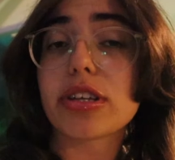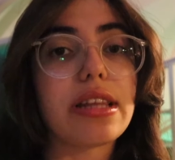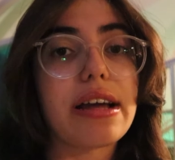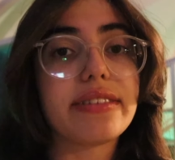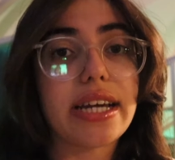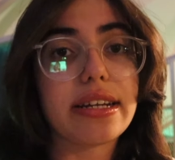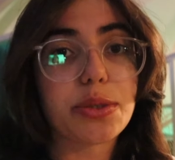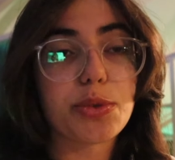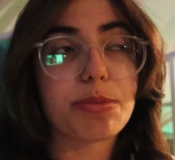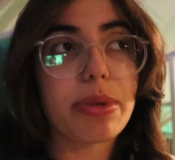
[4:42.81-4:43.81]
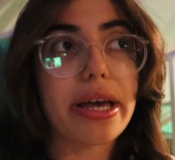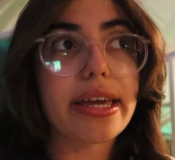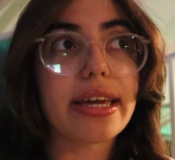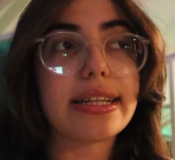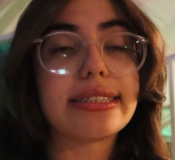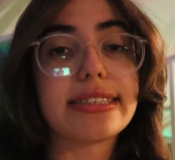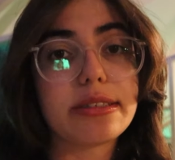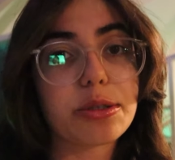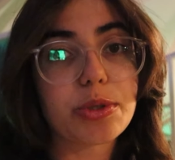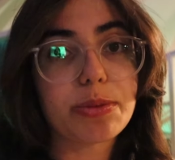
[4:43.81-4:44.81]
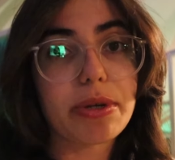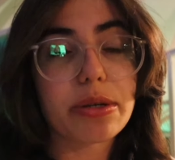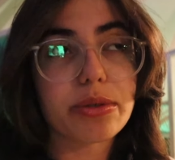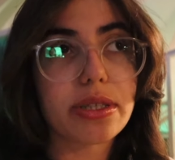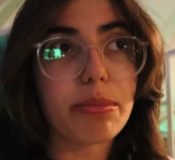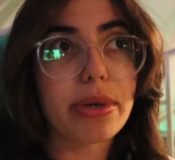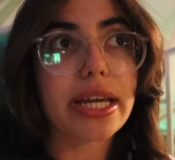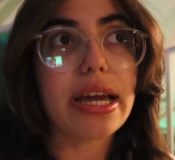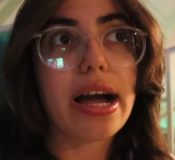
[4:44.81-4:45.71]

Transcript: Live tennis was playing and Sinner was playing with somebody.